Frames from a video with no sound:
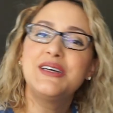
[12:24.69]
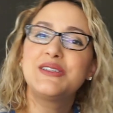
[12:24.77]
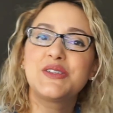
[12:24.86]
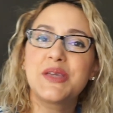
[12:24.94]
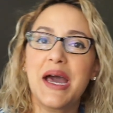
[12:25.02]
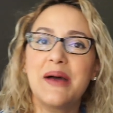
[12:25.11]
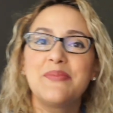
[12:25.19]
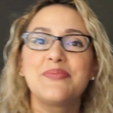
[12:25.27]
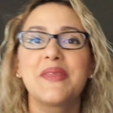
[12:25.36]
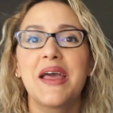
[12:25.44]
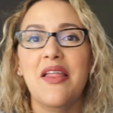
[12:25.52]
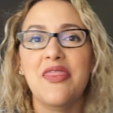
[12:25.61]
So yeah,
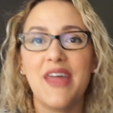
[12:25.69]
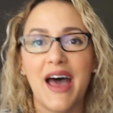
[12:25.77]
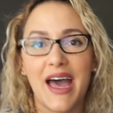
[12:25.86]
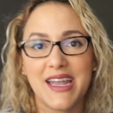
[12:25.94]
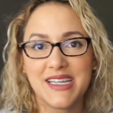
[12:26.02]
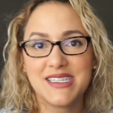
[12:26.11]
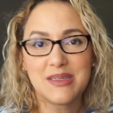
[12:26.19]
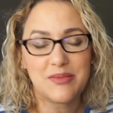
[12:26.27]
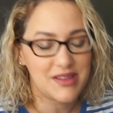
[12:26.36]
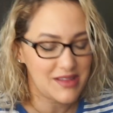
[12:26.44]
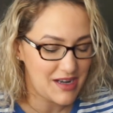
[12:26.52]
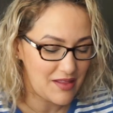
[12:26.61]
that is
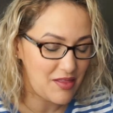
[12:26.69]
something that I